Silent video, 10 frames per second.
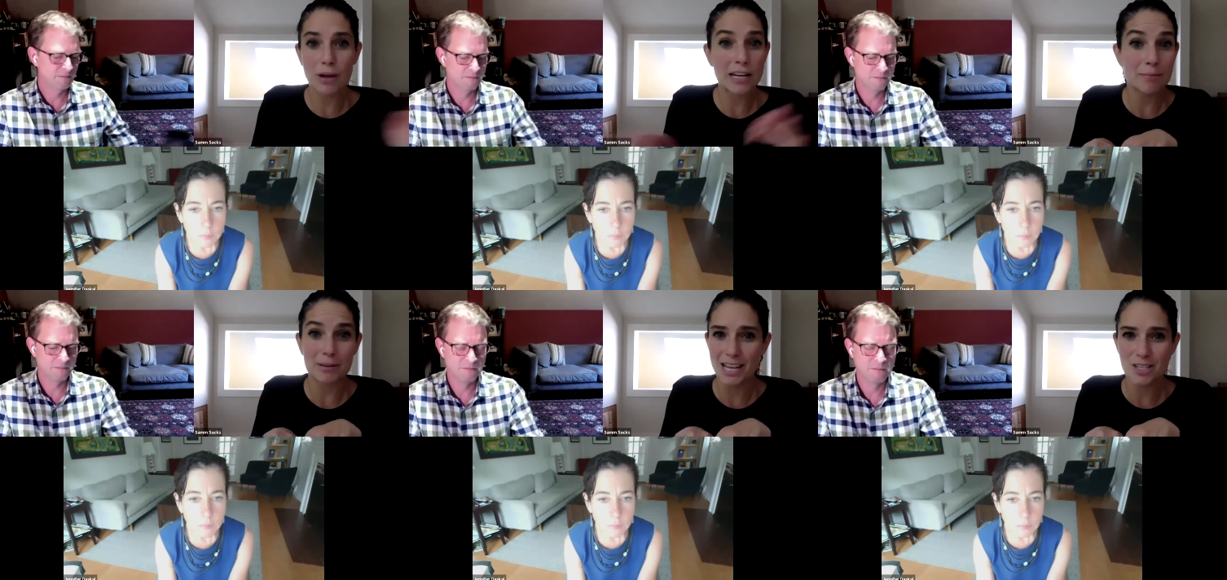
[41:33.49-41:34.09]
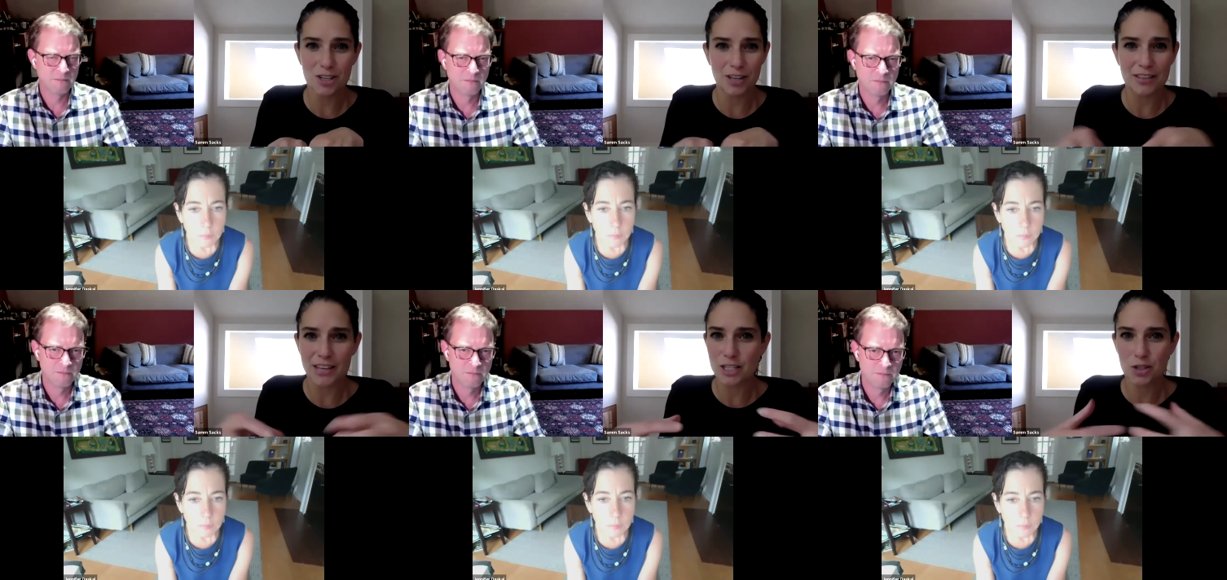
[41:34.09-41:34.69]
Speaker 1: and potentially
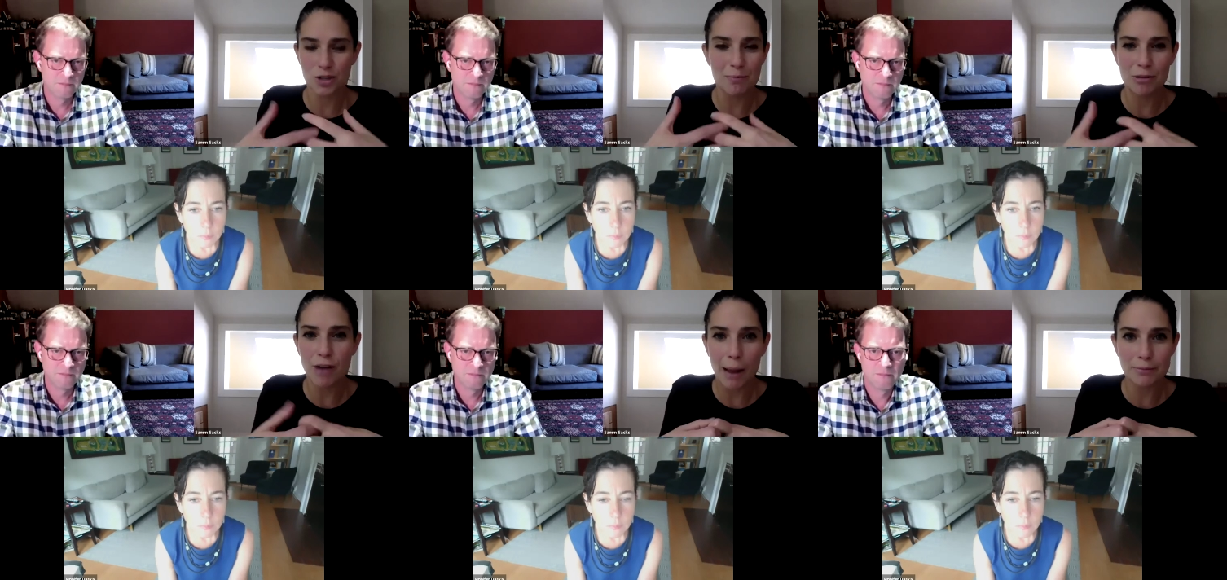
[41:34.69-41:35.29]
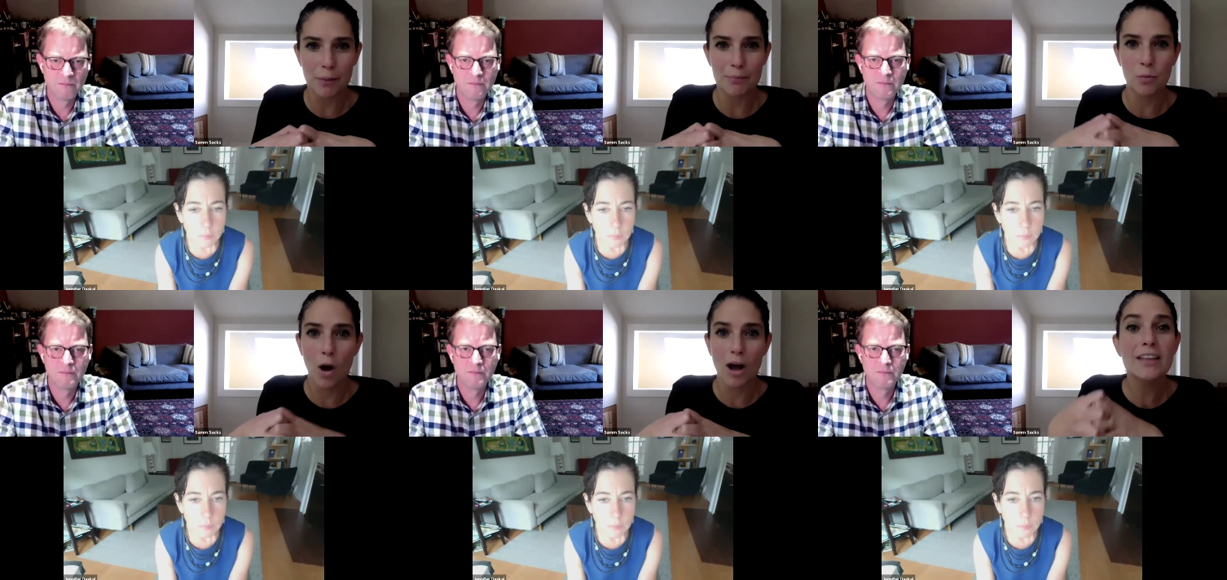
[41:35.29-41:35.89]
these shouldn't be wrapped up in
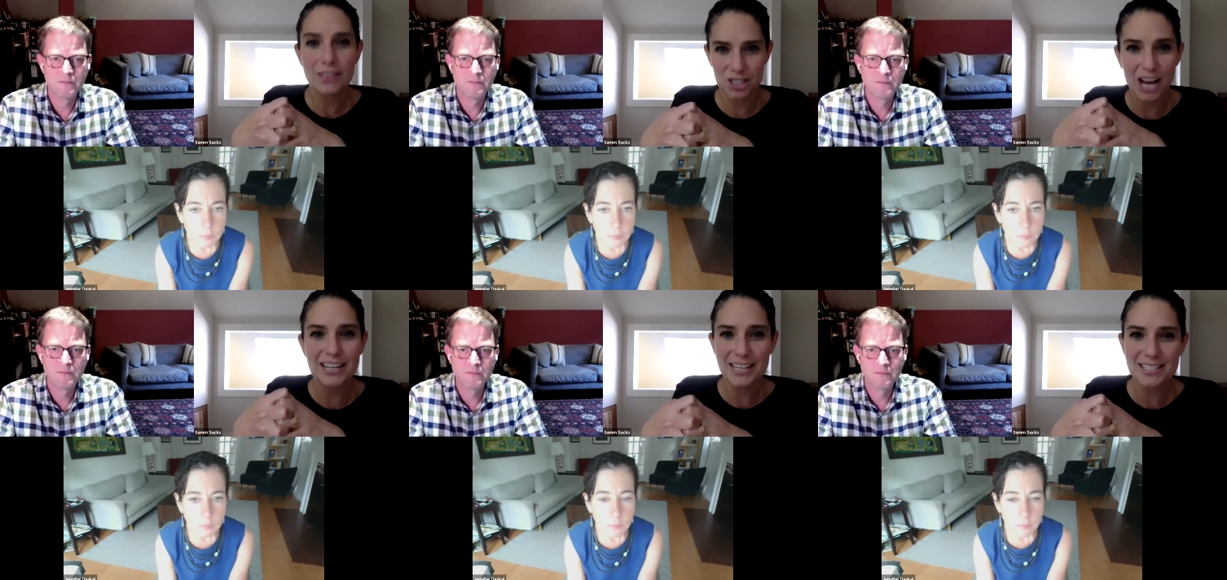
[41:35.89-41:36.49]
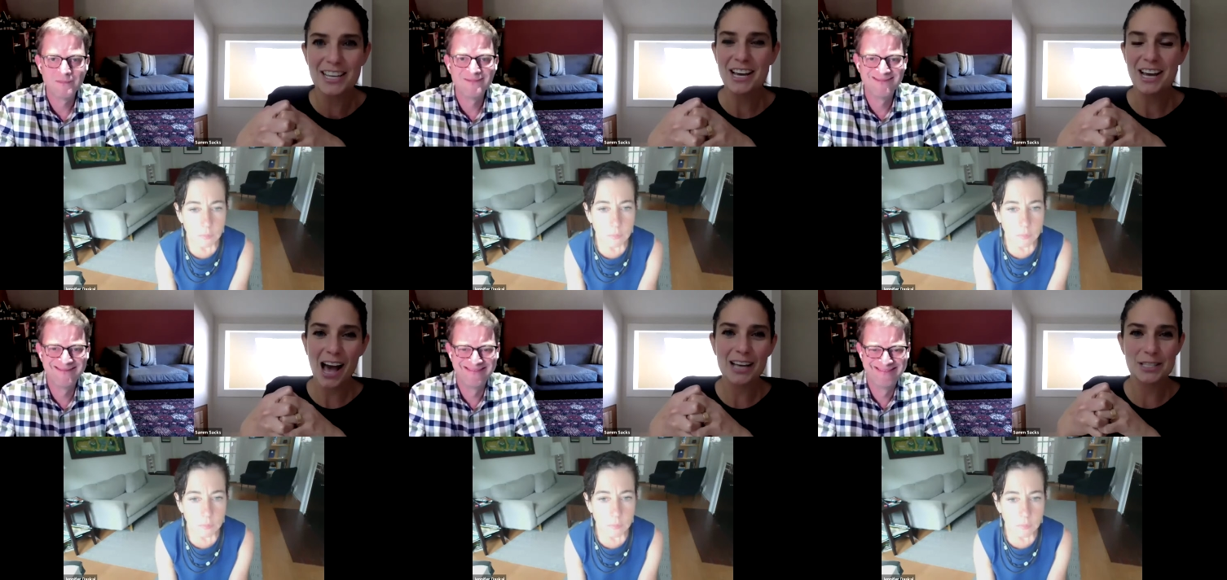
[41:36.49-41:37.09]
one. And the Chinese
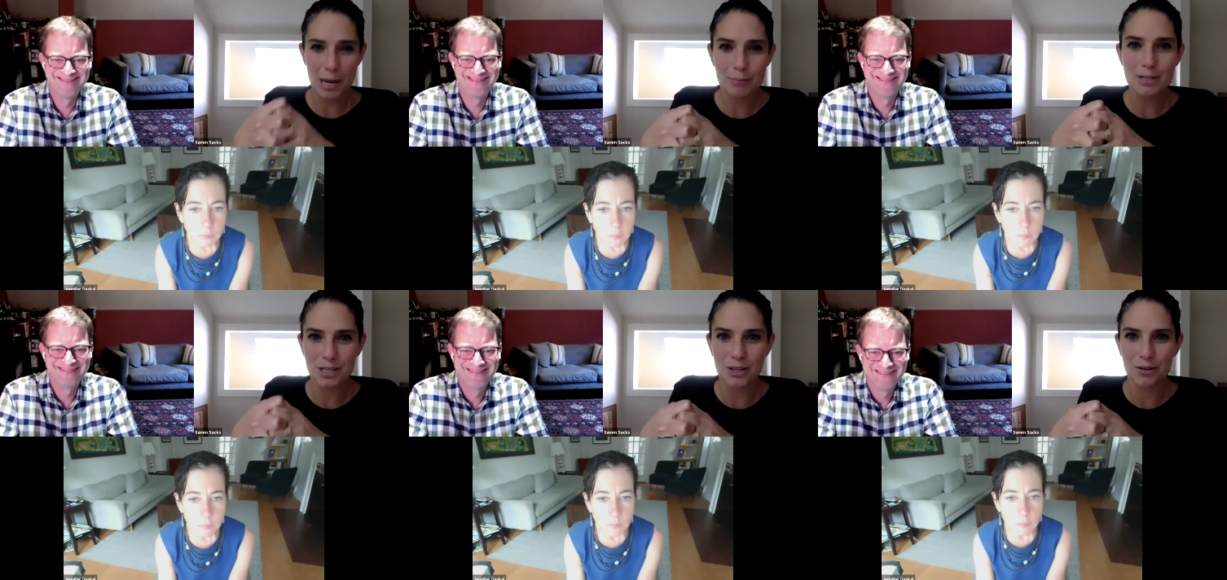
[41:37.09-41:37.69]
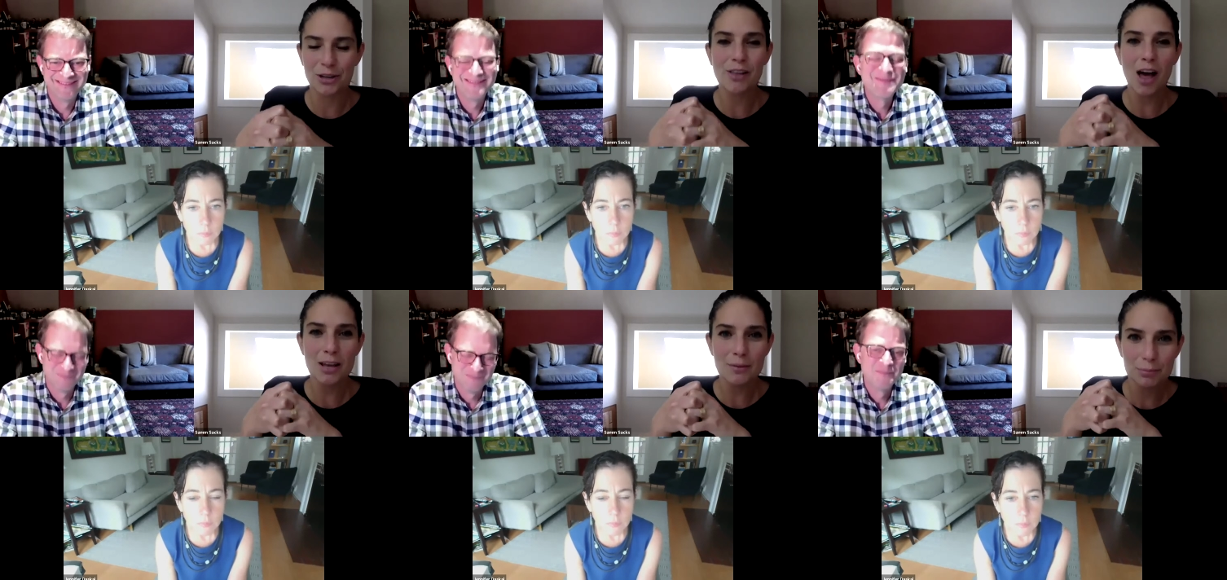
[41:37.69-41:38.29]
uh, cybersecurity
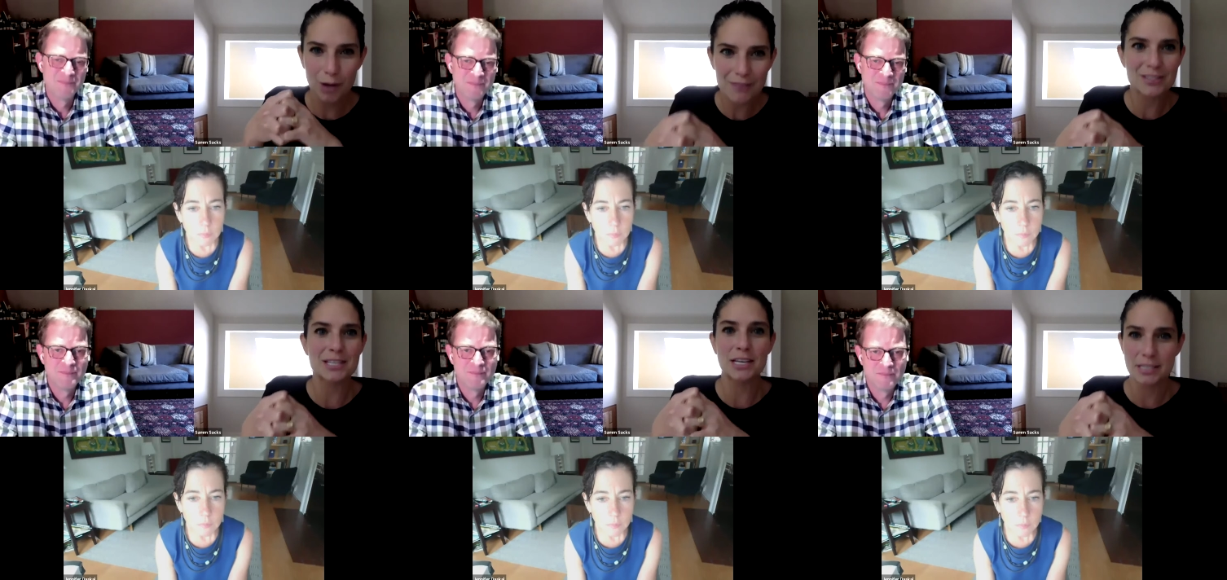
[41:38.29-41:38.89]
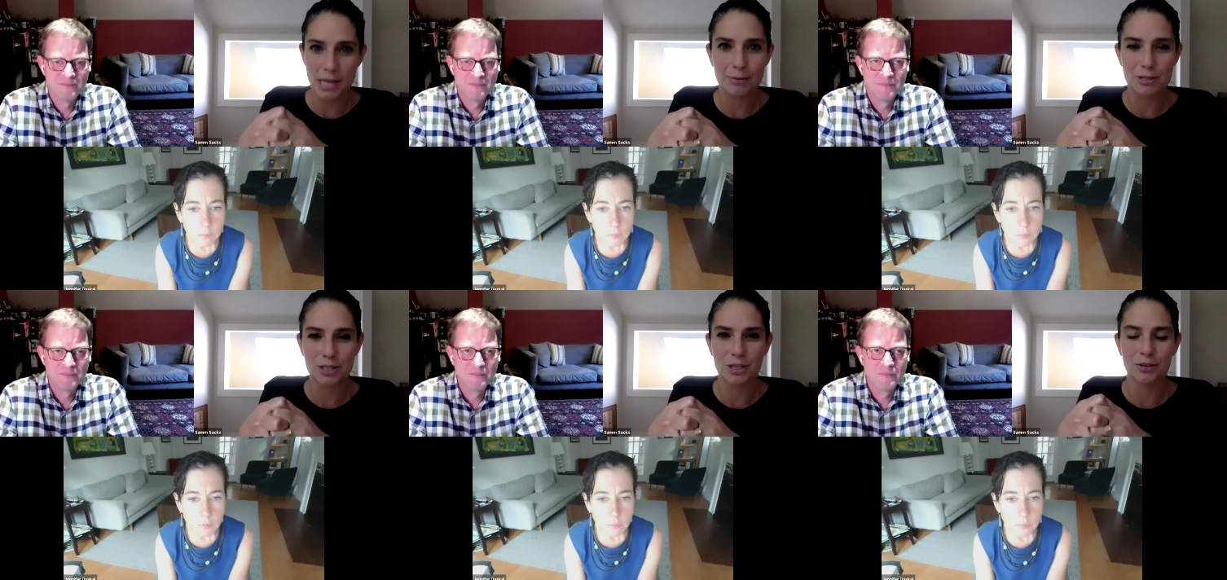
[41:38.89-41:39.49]
law, privacy and
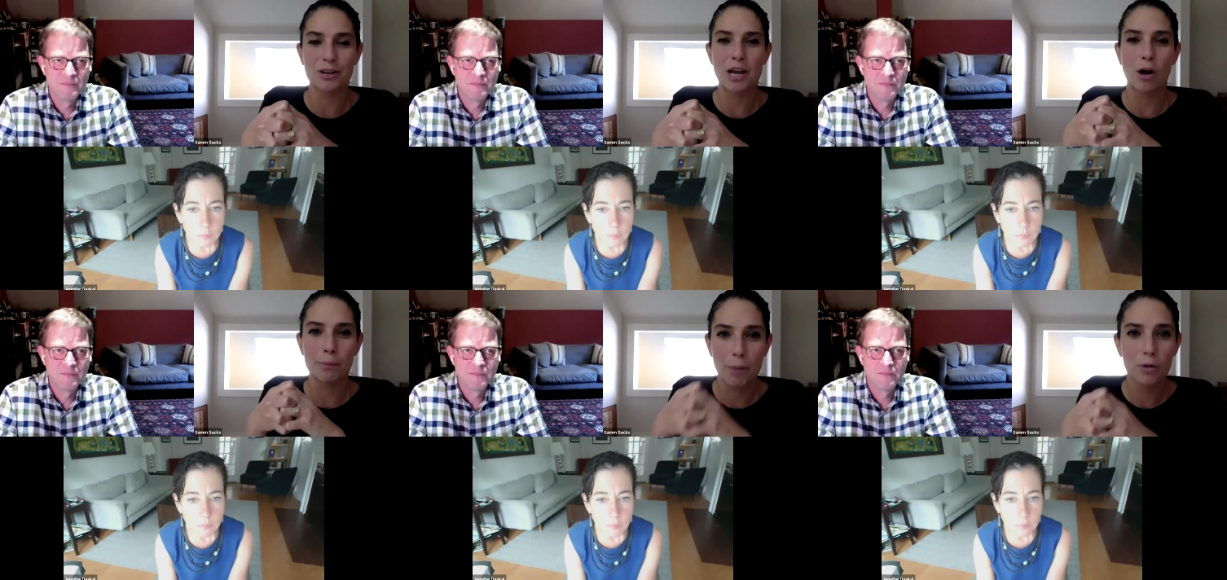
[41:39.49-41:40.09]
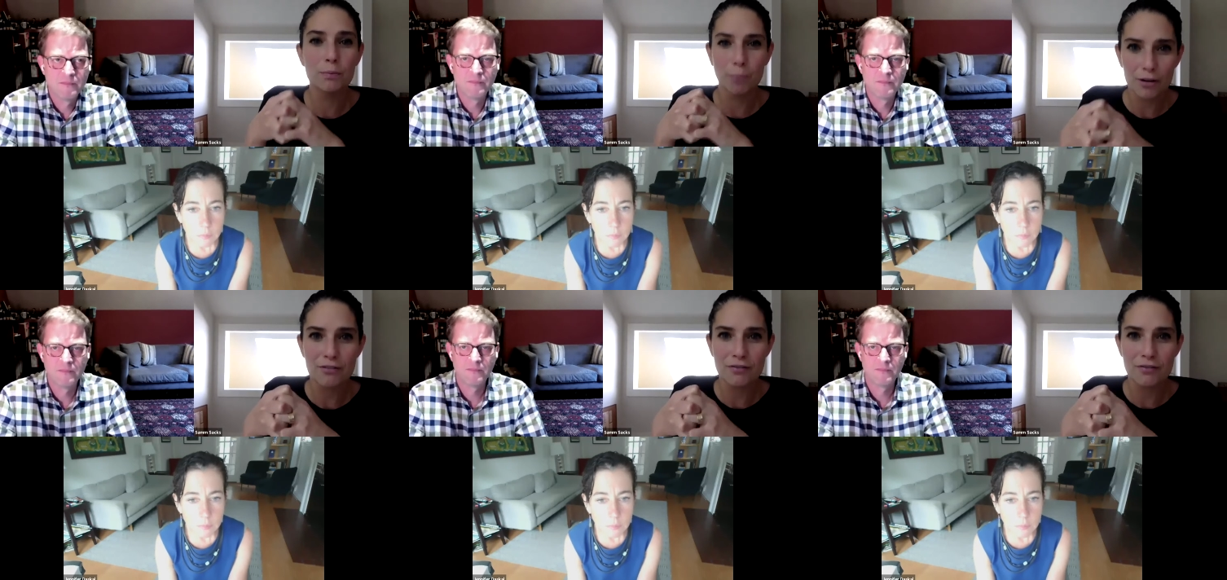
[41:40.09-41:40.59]
cybersecurity are both part of the